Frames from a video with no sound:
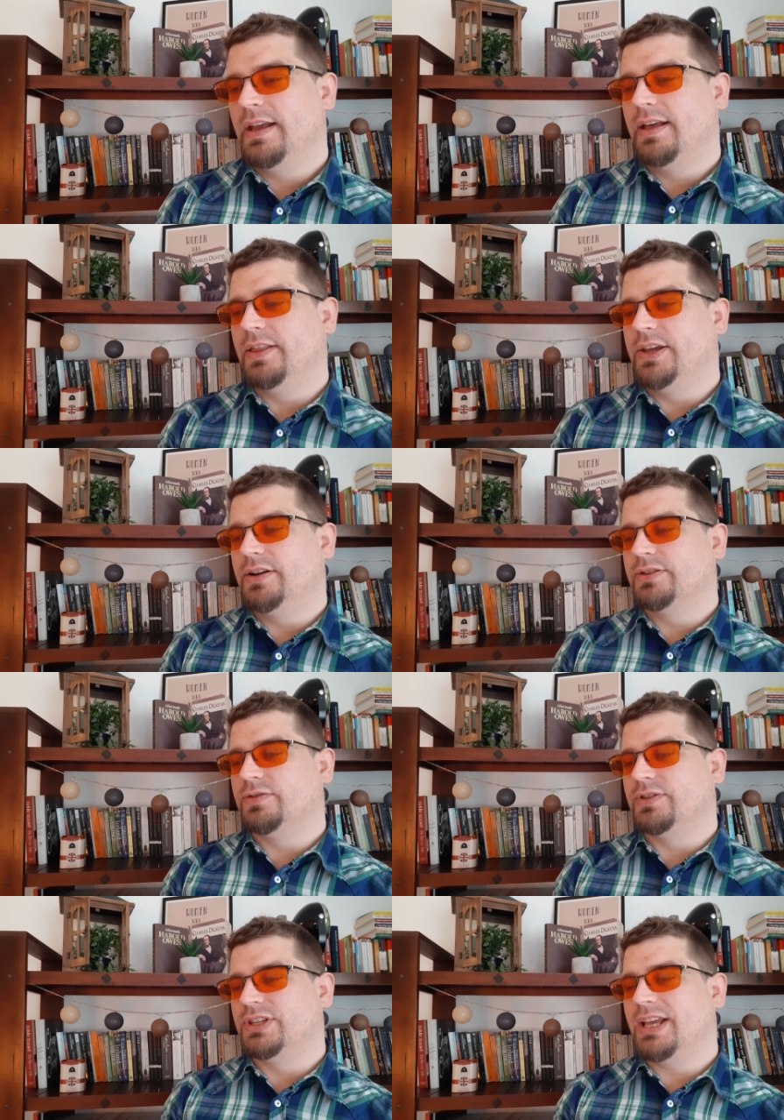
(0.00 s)
And the answer
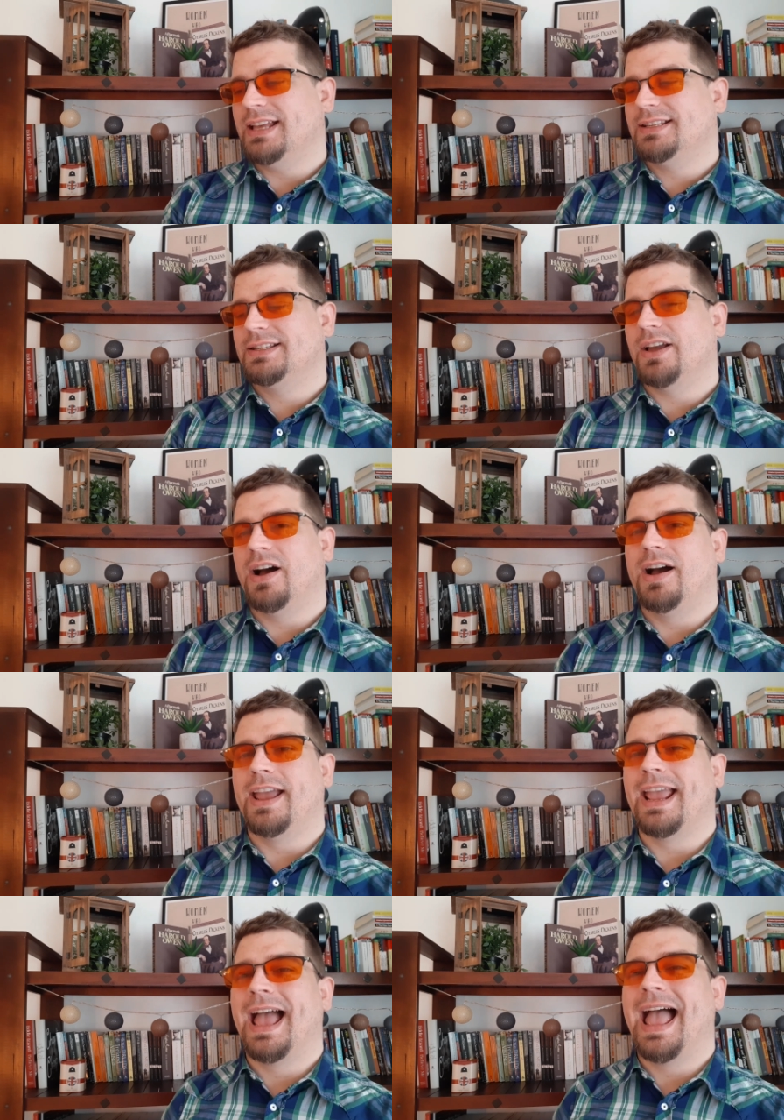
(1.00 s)
is yes,
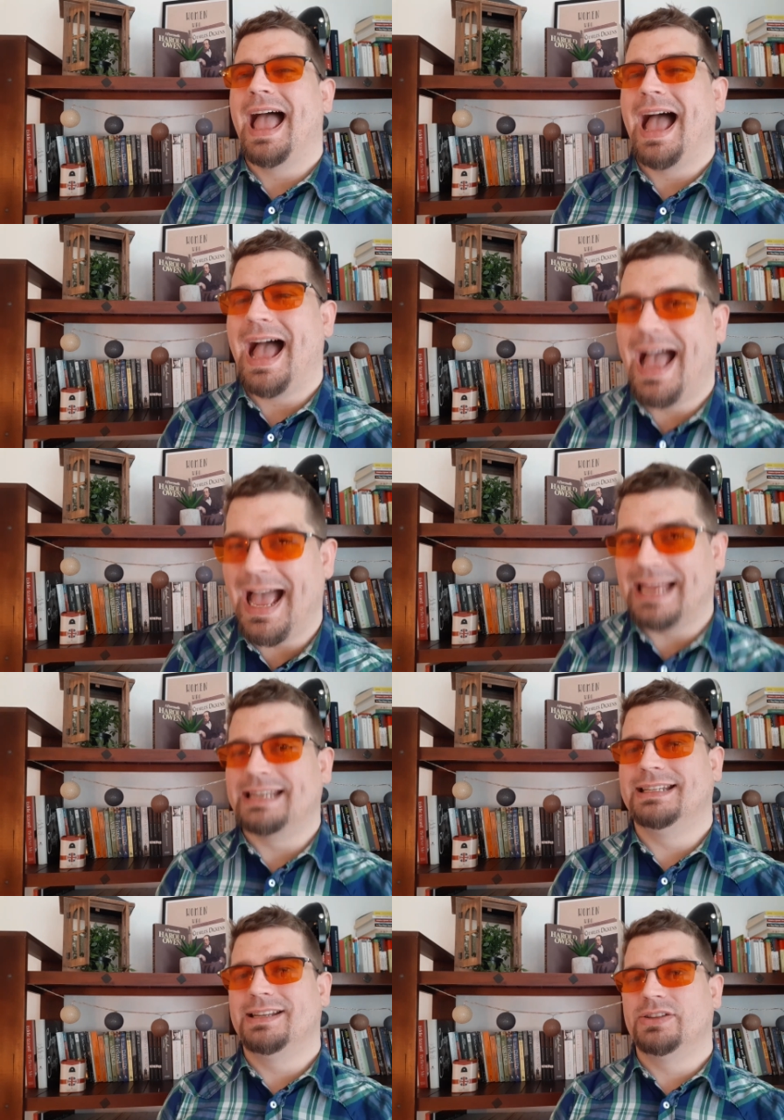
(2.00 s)
I
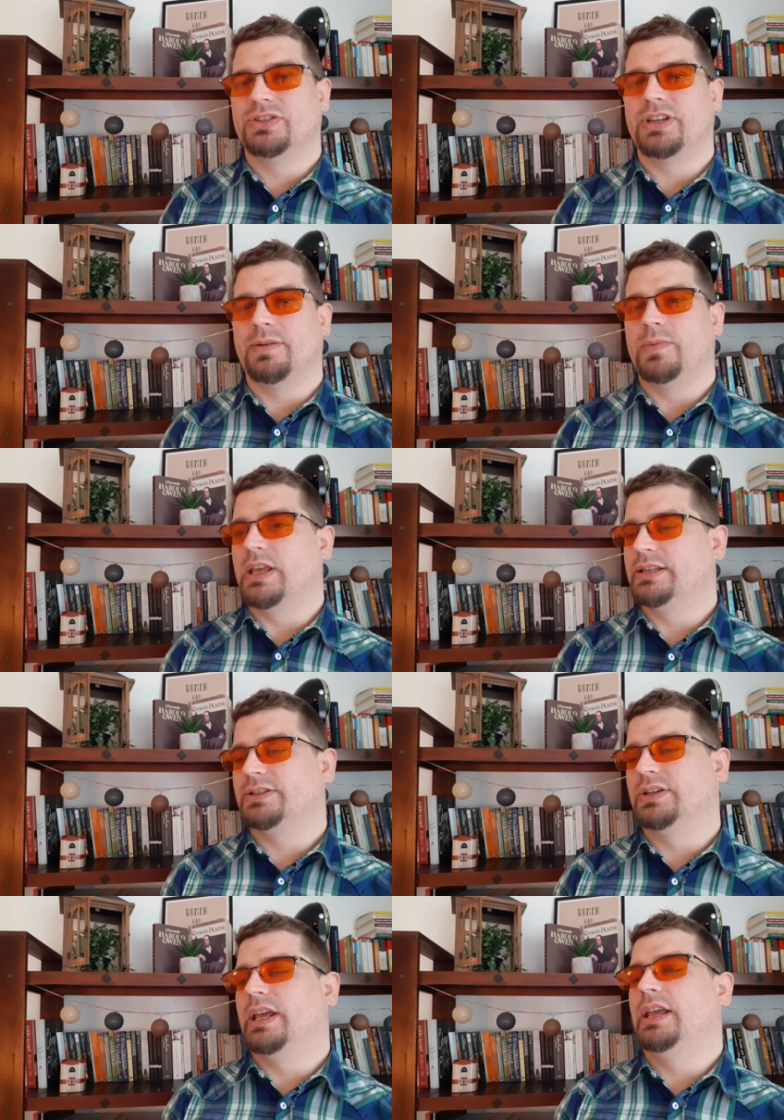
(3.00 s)
had some
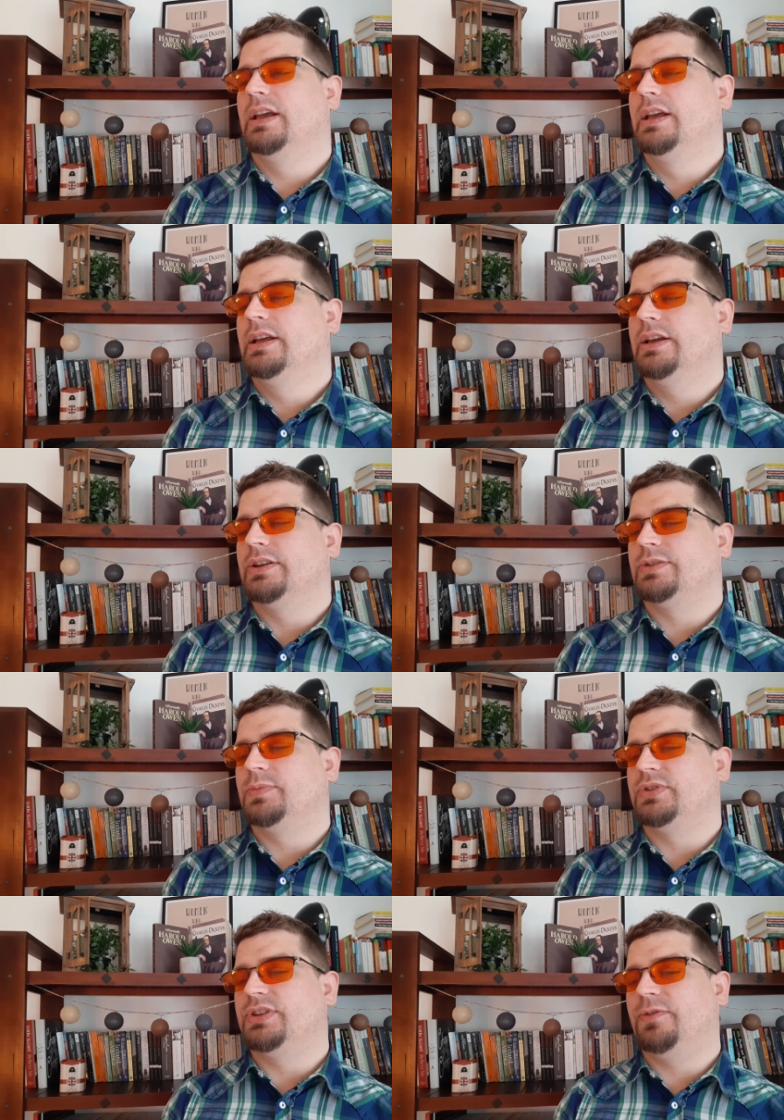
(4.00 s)
yesterday. A
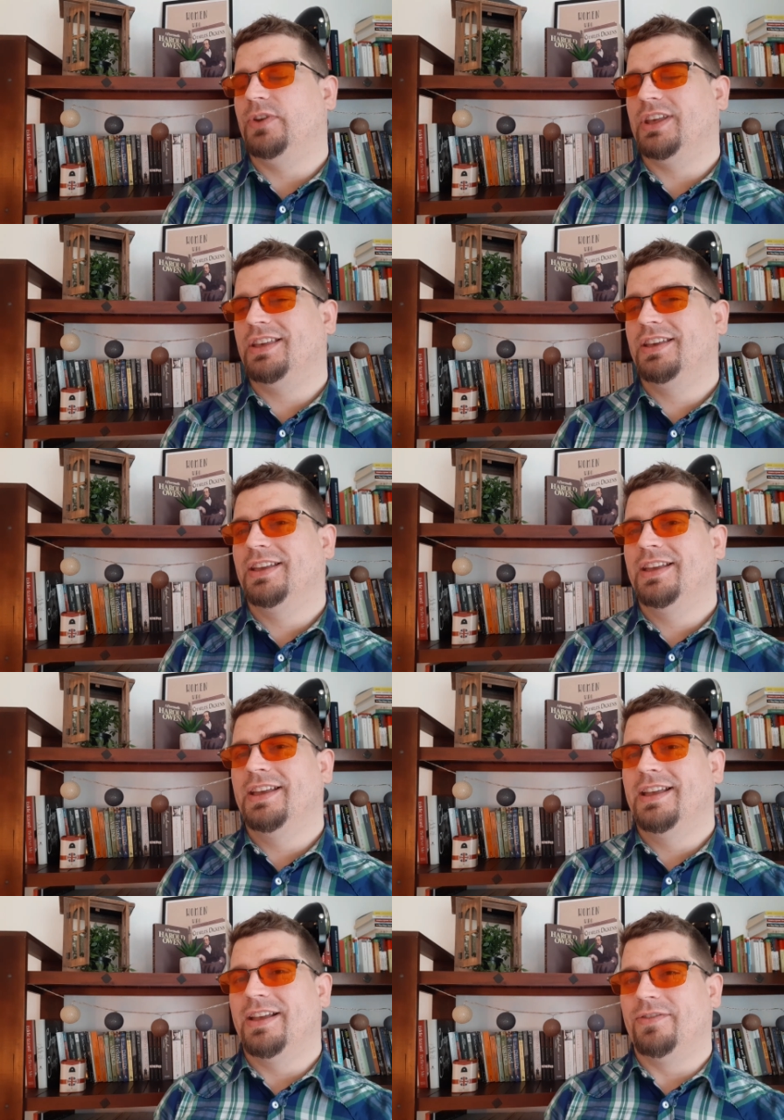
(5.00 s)
specific
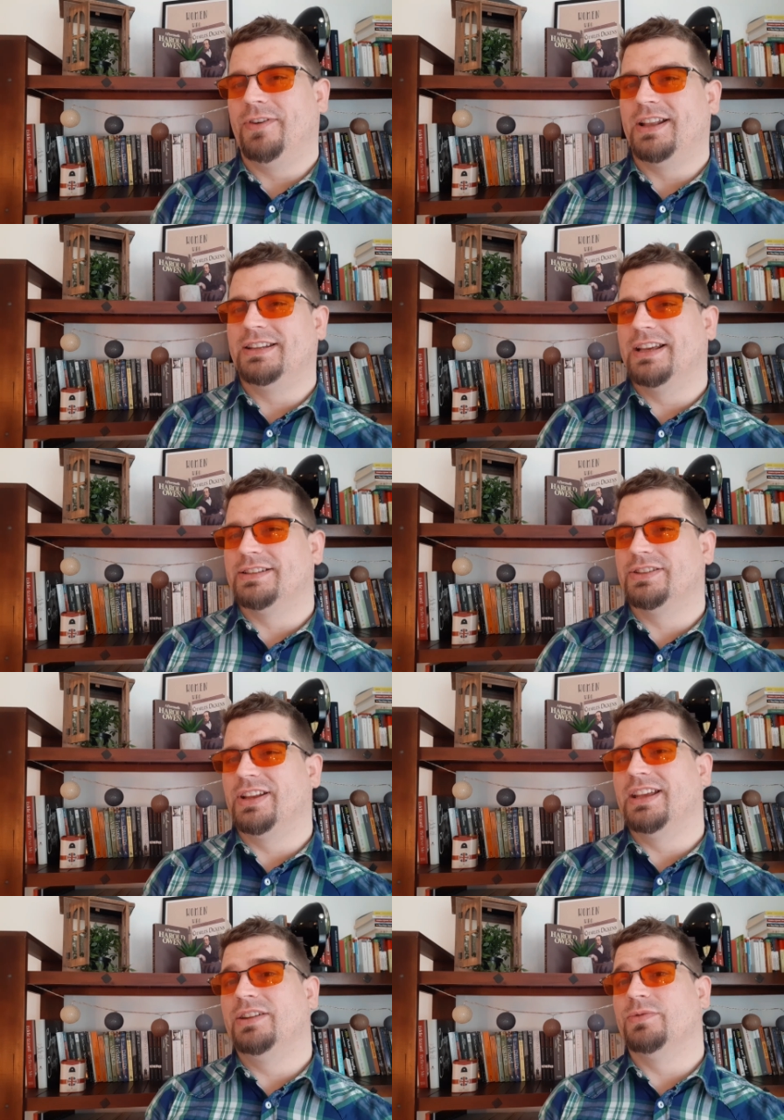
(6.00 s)
event
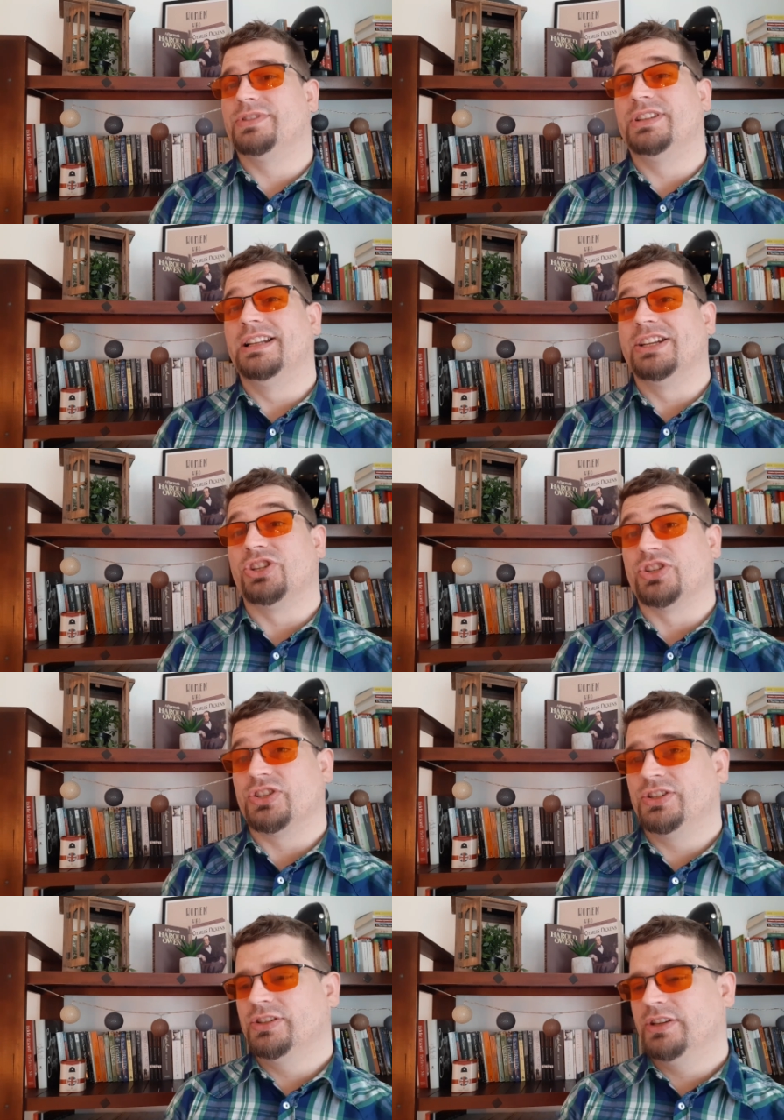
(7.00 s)
yesterday, and it was
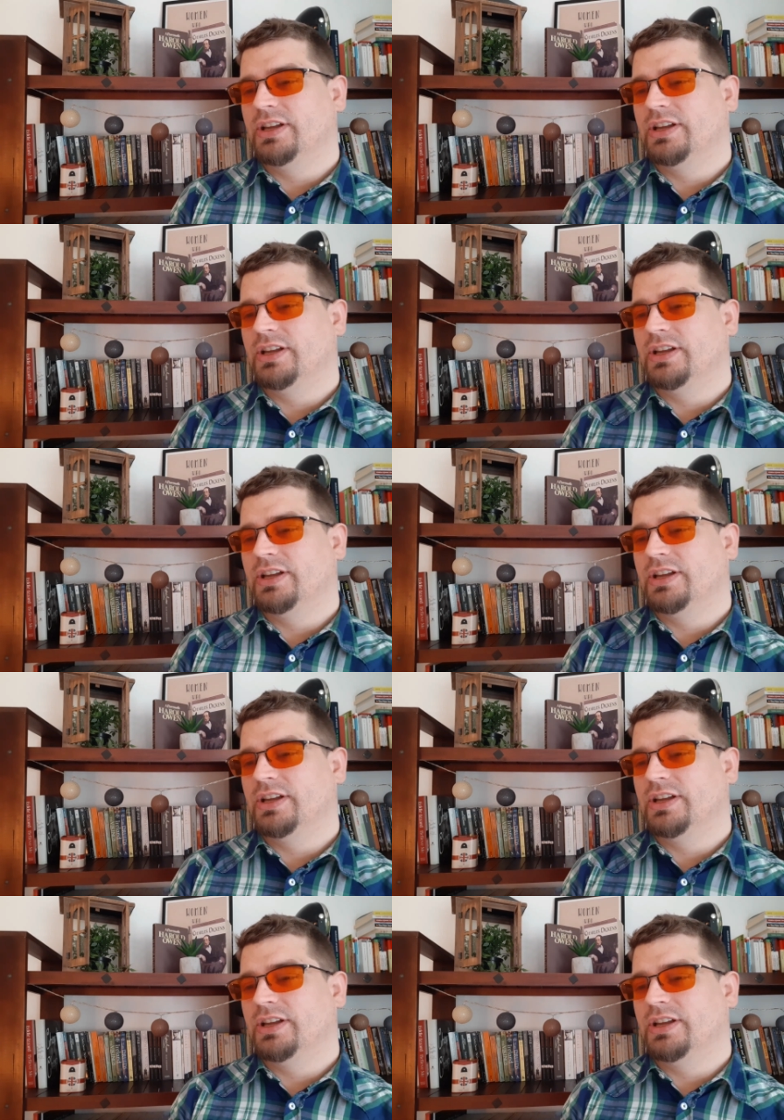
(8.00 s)
delicious.